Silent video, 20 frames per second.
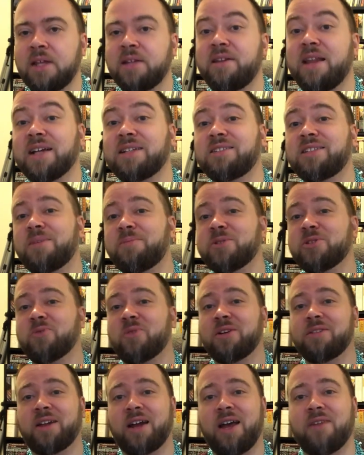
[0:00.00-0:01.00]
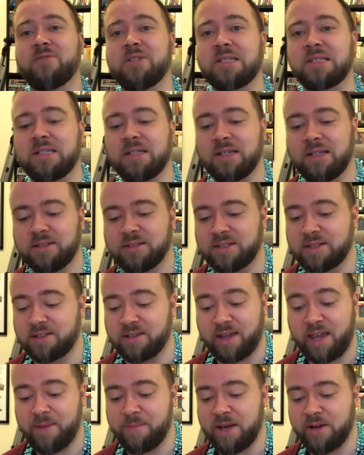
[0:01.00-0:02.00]
Next up is one that I haven't seen since
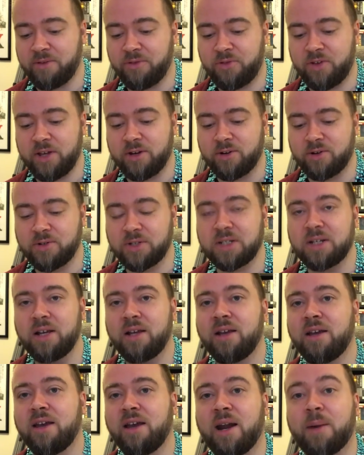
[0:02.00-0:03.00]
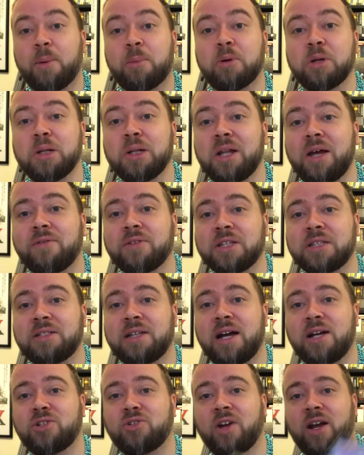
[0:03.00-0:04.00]
it came out in theaters. And I remember loving the
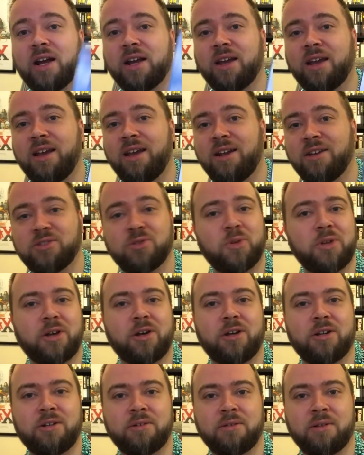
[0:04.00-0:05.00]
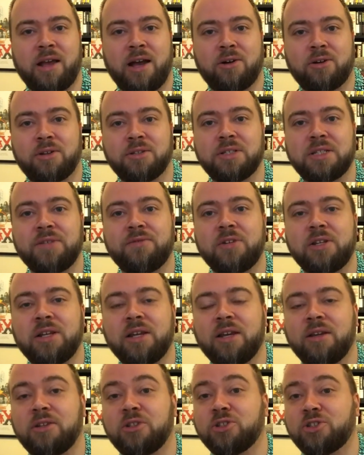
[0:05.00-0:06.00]
soundtrack, and it's only out on
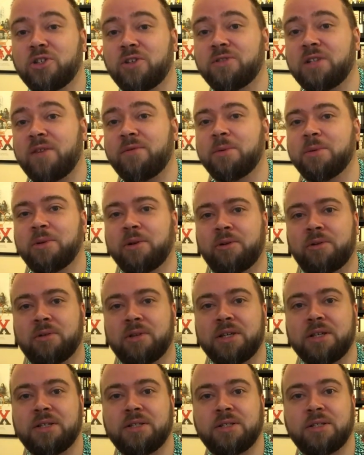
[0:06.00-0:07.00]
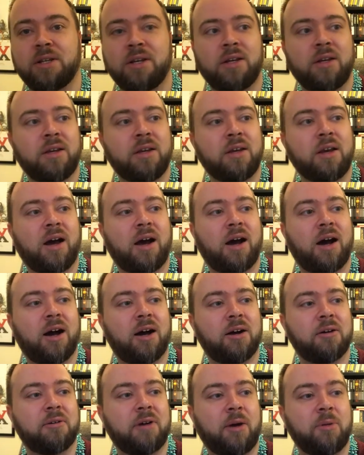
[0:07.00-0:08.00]
DVD. It deserves to have a Blu-ray release.
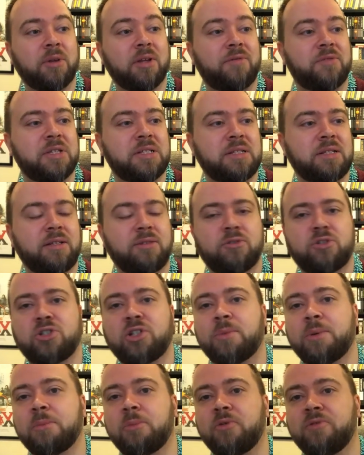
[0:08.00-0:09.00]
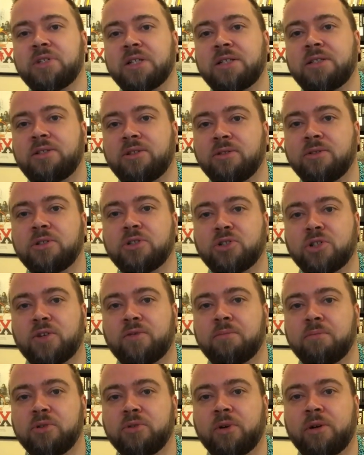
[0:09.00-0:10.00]
I would love to see. There's so many movies that still
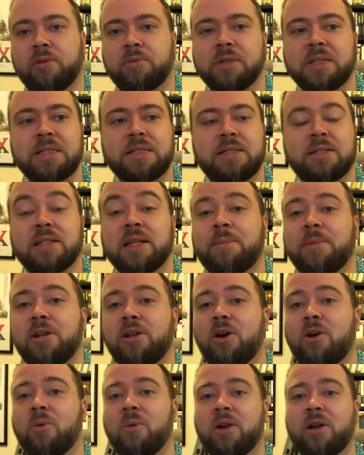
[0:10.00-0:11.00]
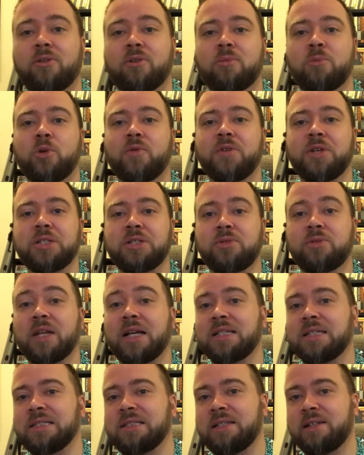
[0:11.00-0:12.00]
deserve Blu-ray releases. Let me know what other movies you'd
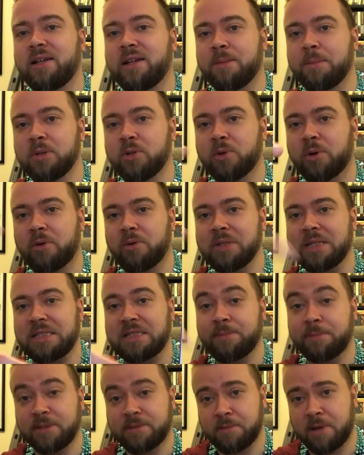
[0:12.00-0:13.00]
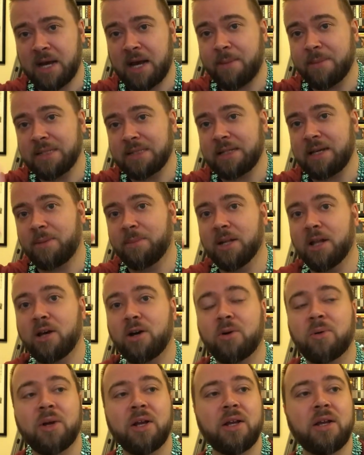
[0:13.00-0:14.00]
like to see get a Blu-ray release. Leave me some comments down
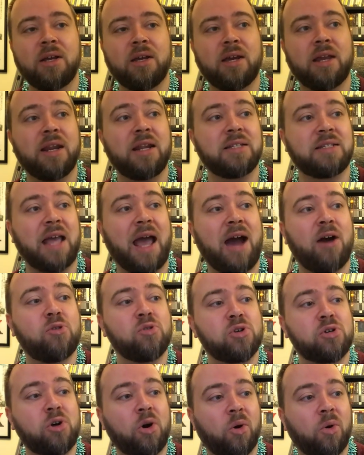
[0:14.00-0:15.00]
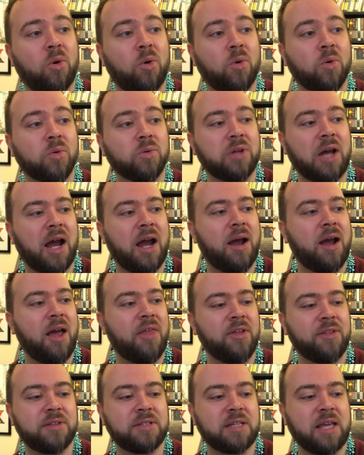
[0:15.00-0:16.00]
below. And it is Out Cold. I
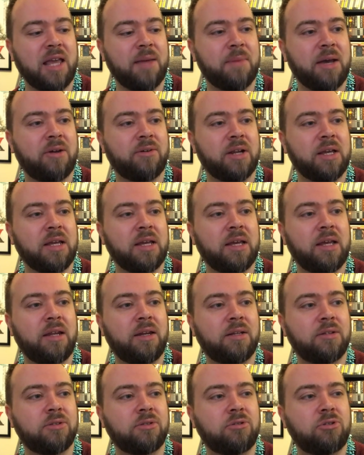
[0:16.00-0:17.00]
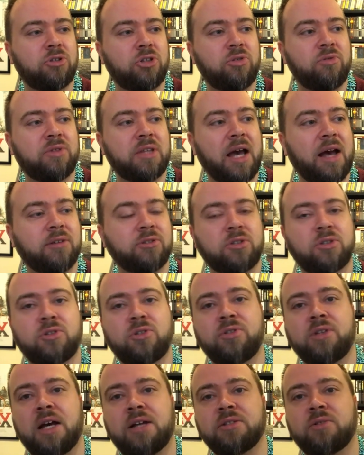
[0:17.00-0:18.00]
think this came out in 2000 or
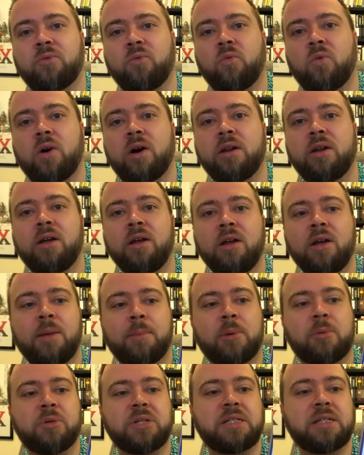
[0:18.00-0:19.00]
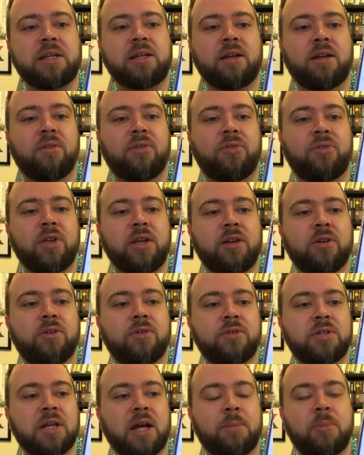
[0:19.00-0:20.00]
2001. I remember seeing it in
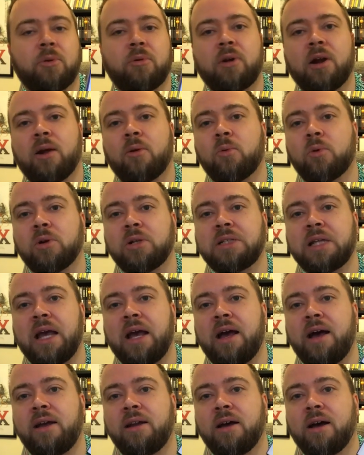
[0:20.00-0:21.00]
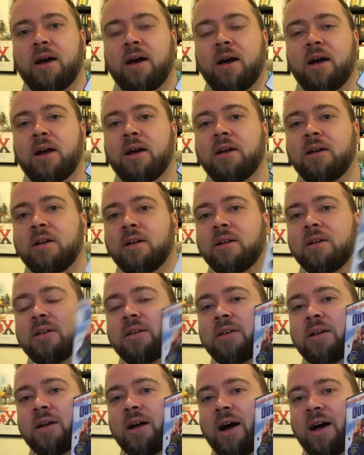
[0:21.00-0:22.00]
theaters. I remember I worked at
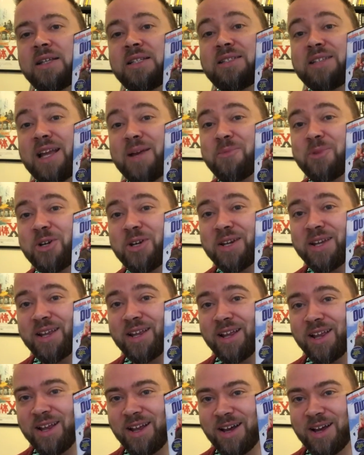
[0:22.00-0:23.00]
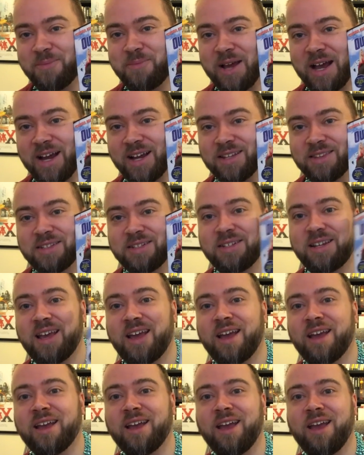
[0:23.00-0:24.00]
Sam Goody back in the
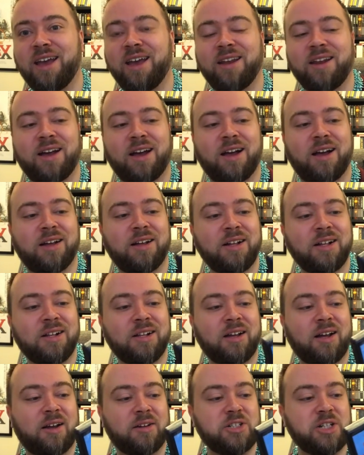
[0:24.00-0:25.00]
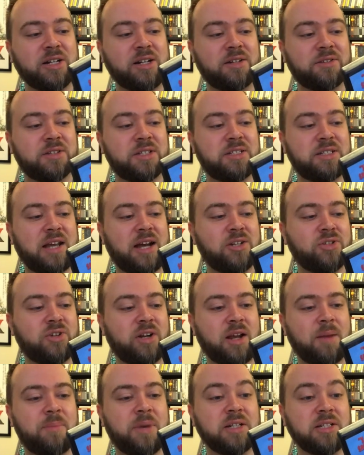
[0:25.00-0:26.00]
day. And I checked out the
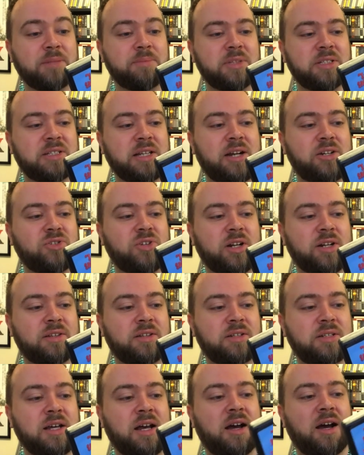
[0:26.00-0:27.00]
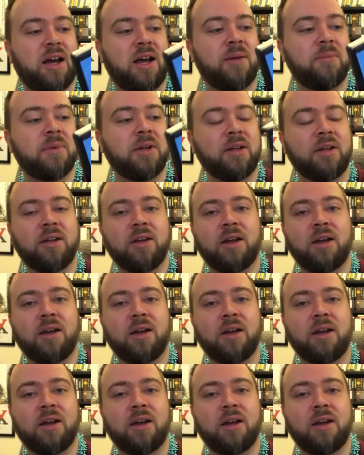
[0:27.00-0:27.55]
soundtrack. I picked up the soundtrack at the time.